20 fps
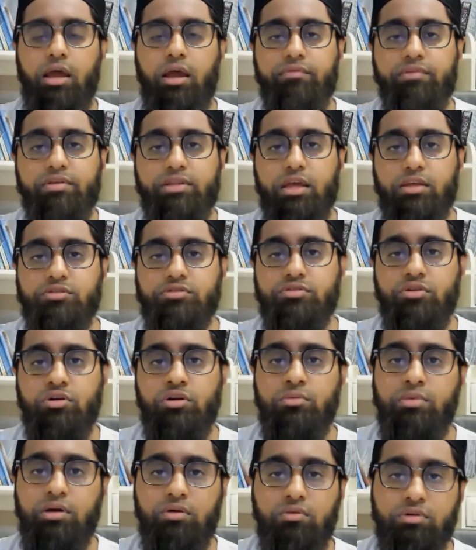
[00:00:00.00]
Having that
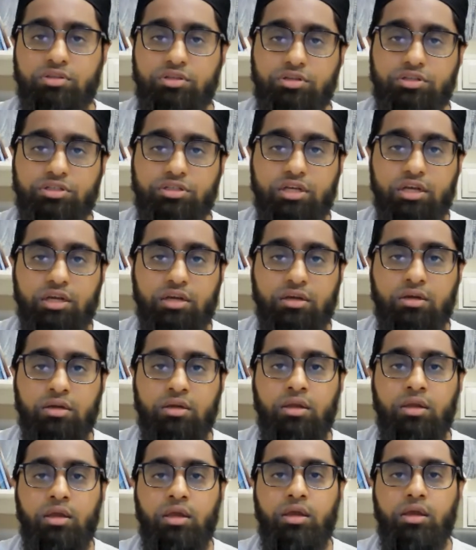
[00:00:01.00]
suhbah with your shaykh
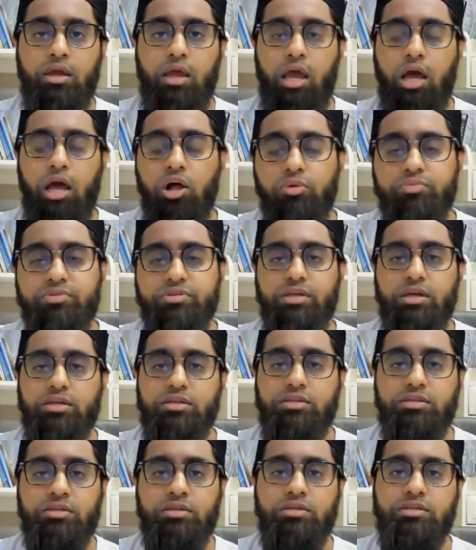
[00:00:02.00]
helps
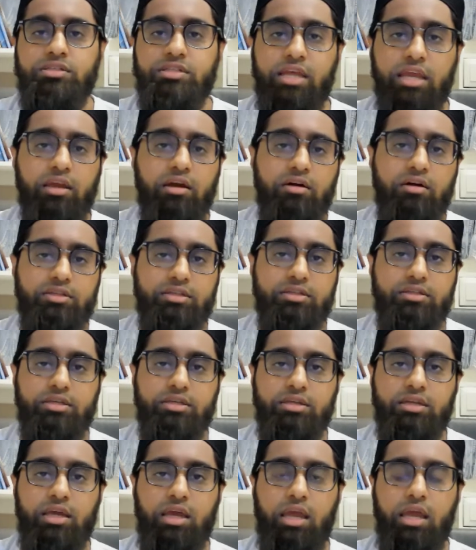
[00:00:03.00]
us stay on the
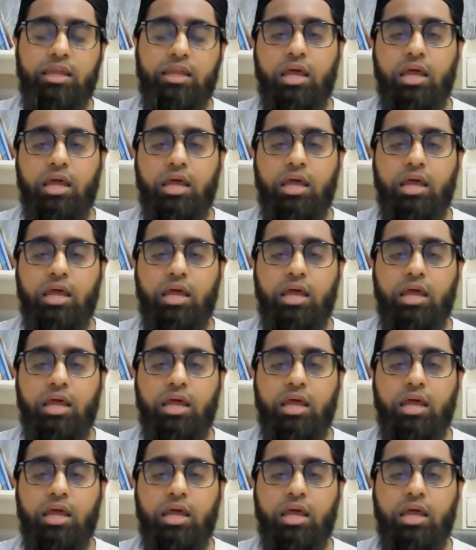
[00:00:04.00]
deen